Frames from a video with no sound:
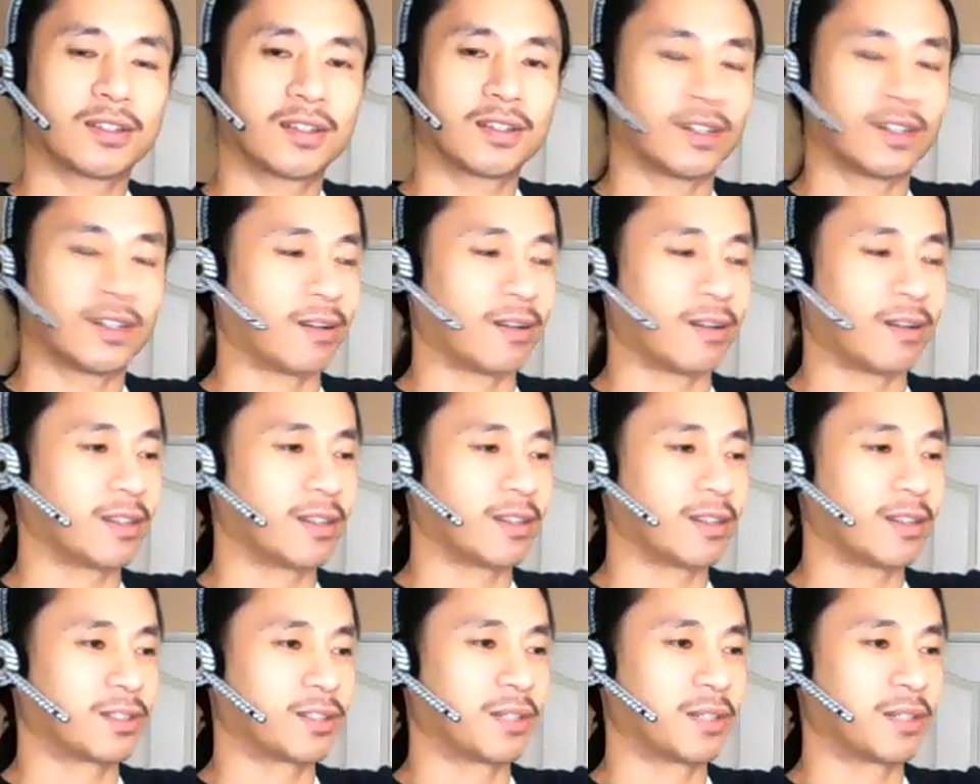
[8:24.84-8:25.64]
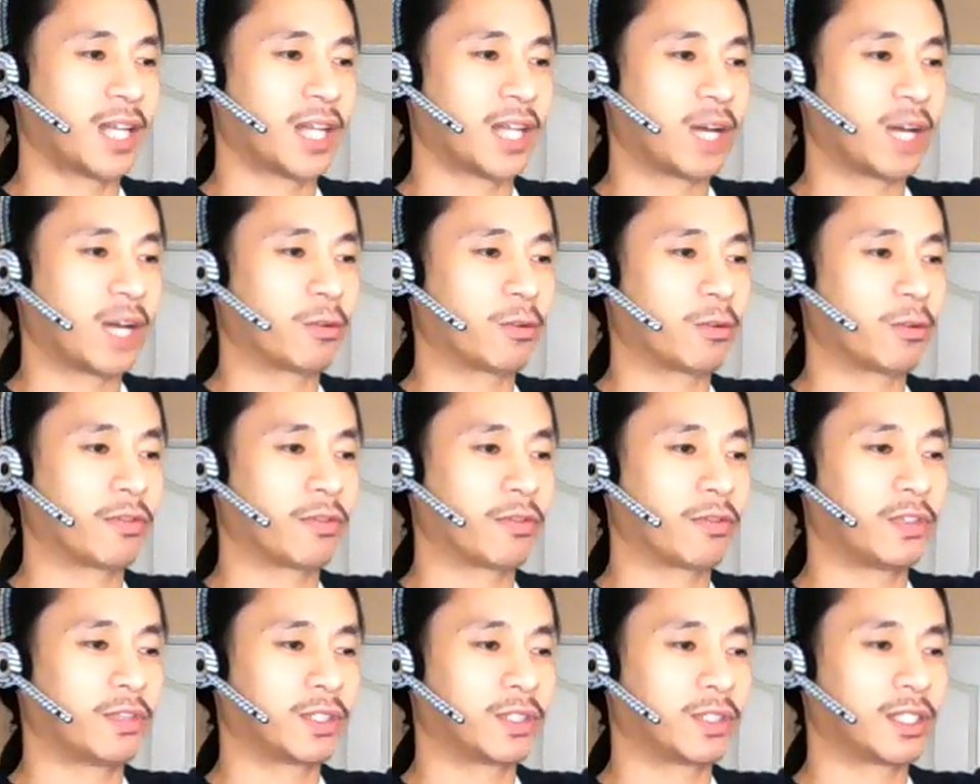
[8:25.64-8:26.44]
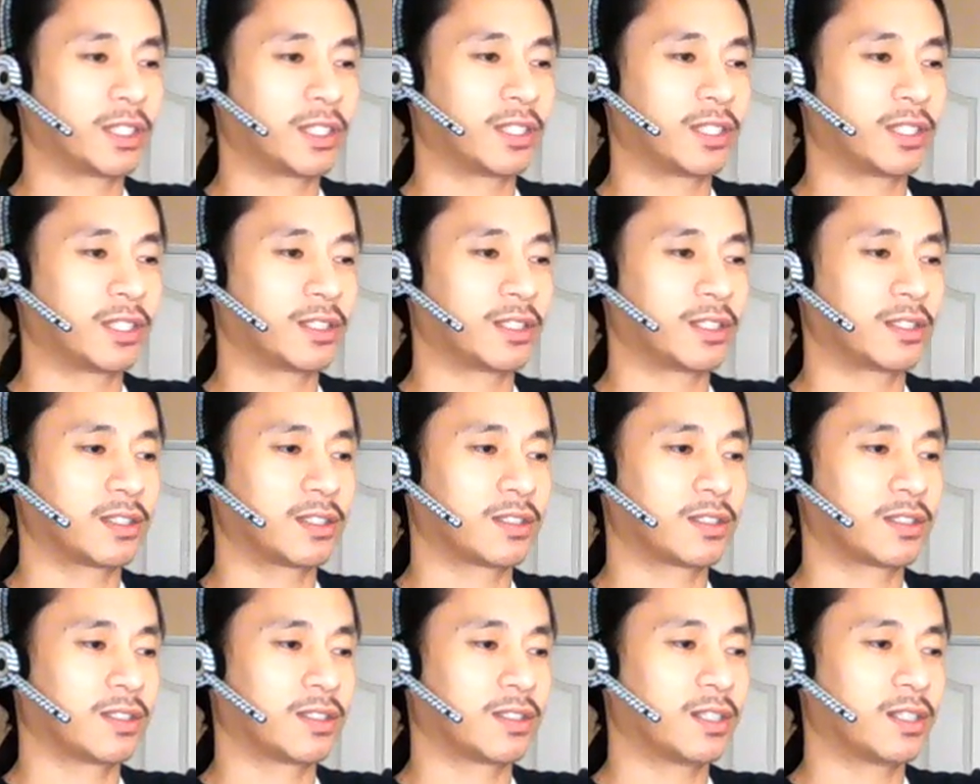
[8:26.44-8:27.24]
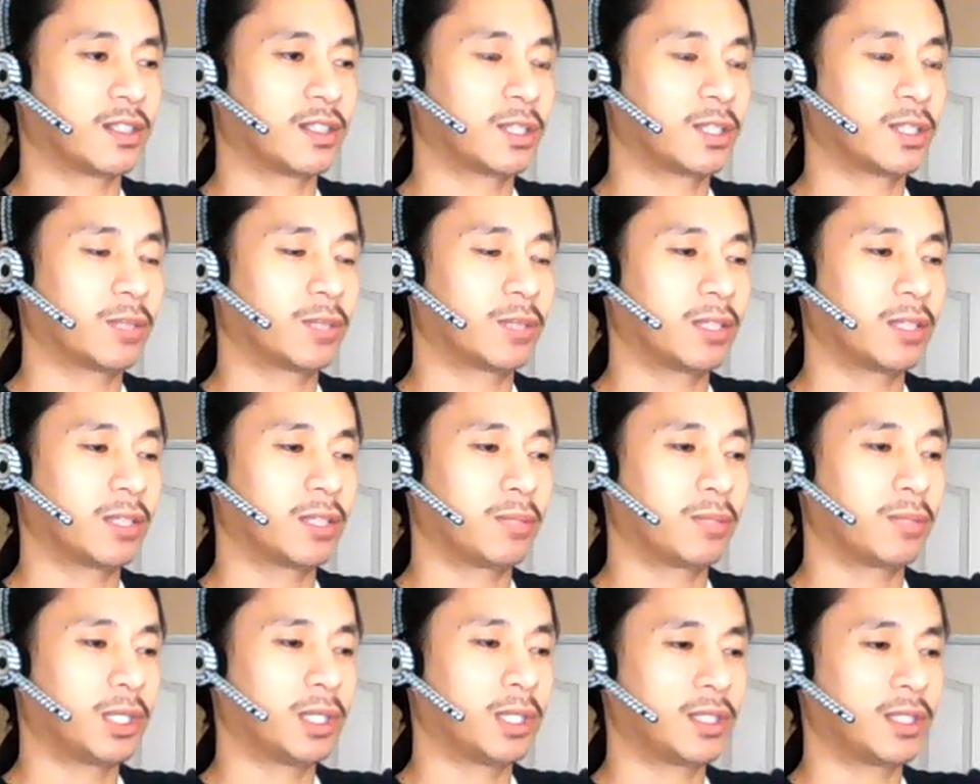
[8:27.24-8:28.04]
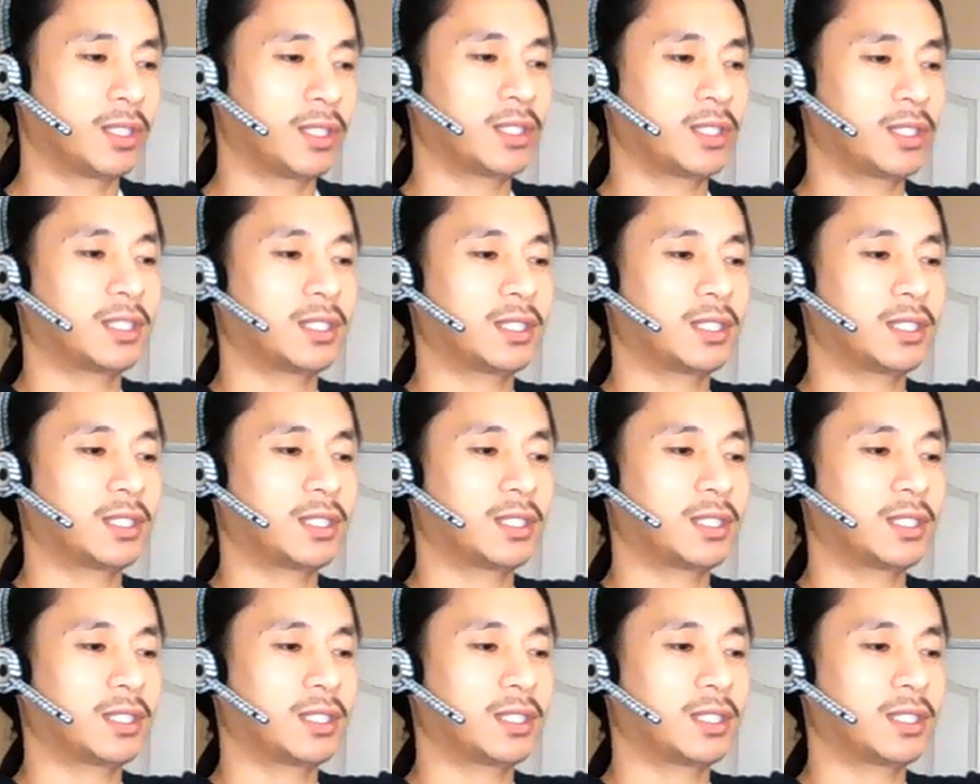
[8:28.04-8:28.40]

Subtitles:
All right, so now we're feeling it all the way up here.